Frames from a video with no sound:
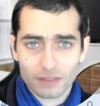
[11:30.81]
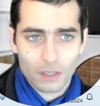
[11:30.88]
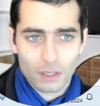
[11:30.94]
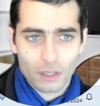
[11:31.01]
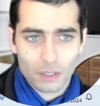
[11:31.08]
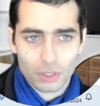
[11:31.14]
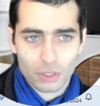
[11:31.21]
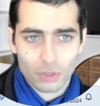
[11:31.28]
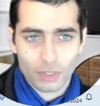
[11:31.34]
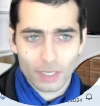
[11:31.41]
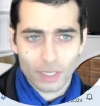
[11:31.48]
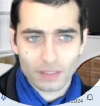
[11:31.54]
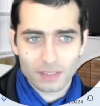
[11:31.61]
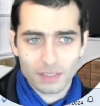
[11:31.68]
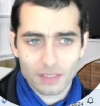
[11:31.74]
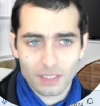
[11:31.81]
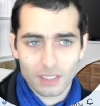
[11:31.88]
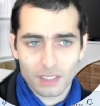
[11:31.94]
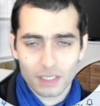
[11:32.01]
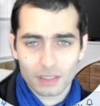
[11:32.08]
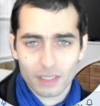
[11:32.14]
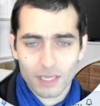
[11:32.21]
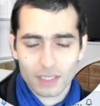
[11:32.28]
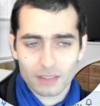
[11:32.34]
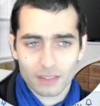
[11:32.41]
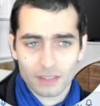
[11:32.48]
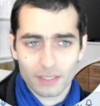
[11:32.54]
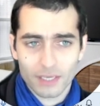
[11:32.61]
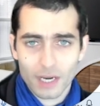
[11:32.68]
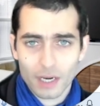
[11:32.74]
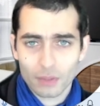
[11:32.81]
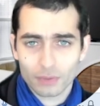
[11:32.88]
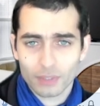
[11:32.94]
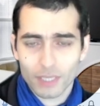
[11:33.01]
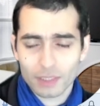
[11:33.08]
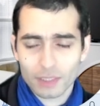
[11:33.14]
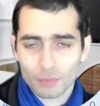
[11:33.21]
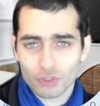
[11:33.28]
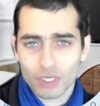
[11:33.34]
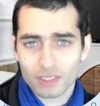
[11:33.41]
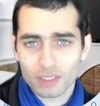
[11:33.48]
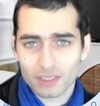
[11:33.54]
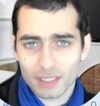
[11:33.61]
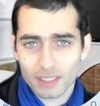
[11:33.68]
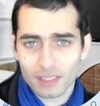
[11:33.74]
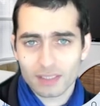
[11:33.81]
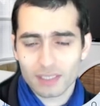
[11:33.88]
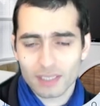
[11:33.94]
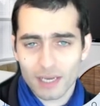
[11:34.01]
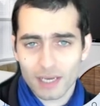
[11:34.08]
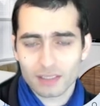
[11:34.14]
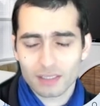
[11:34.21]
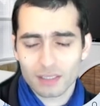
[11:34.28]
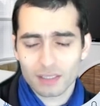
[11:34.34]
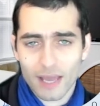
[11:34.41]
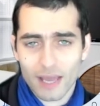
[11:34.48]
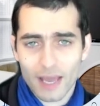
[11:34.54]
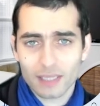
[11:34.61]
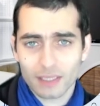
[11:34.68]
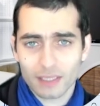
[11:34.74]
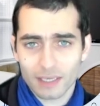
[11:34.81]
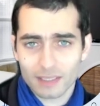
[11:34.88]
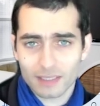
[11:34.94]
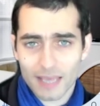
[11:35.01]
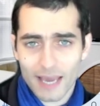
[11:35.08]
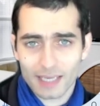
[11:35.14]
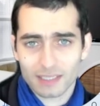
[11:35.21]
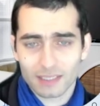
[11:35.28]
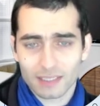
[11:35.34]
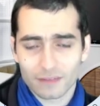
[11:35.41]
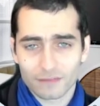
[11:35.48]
So you can see here that now that project is selected and is active.